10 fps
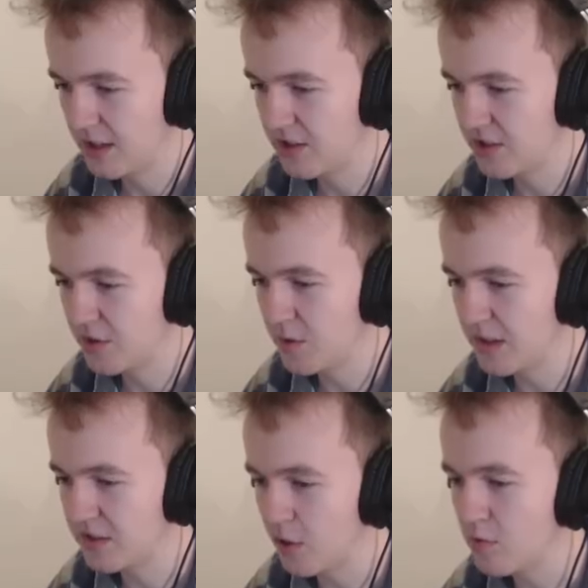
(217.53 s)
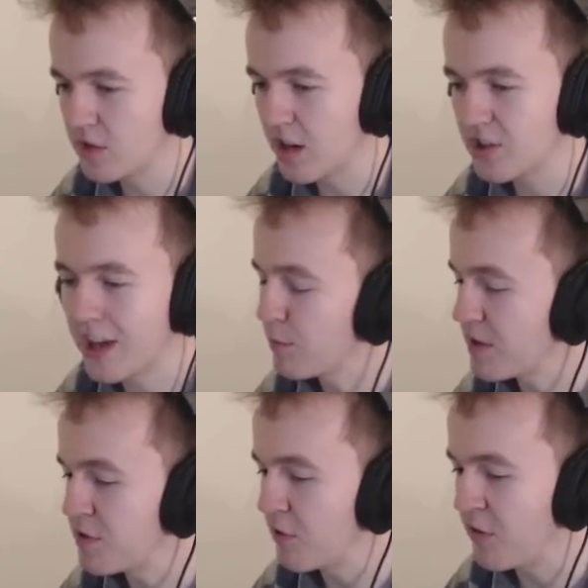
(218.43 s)
Let's just do this. Don't touch that
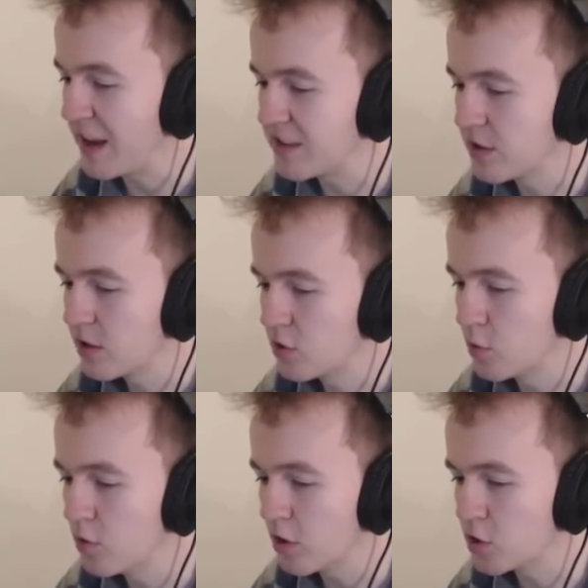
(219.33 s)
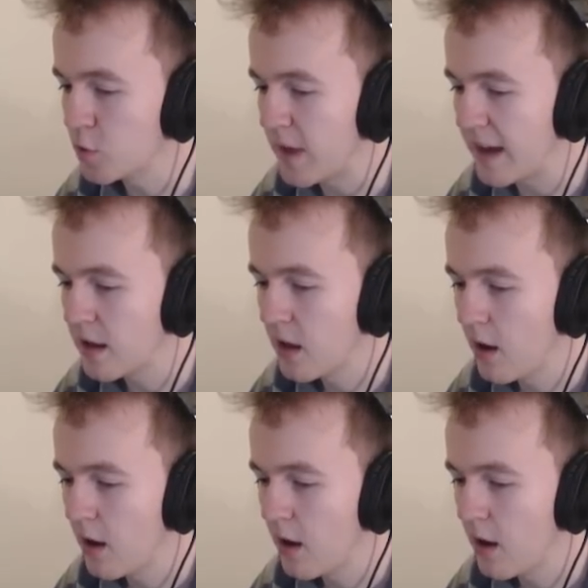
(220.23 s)
with your face. Do not do that.